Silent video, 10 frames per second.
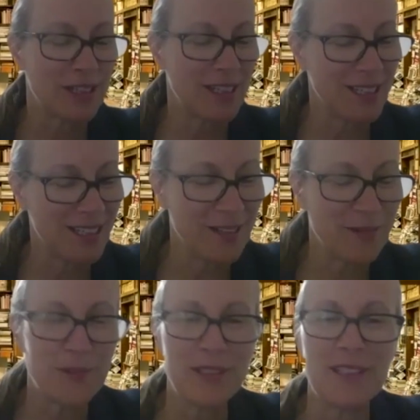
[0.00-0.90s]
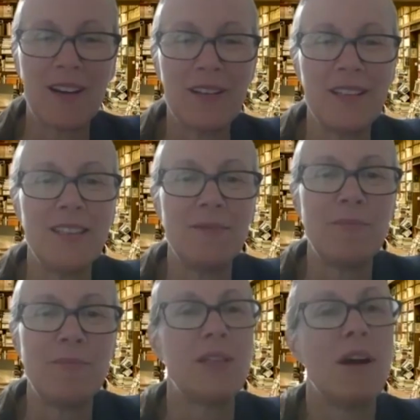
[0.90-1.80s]
he would only
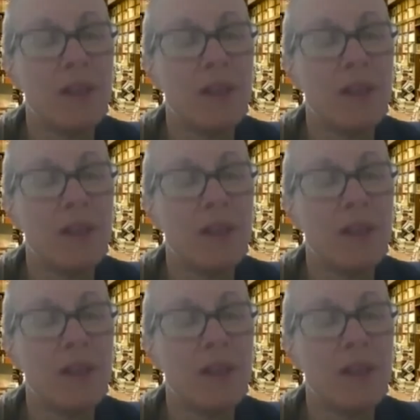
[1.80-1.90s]
be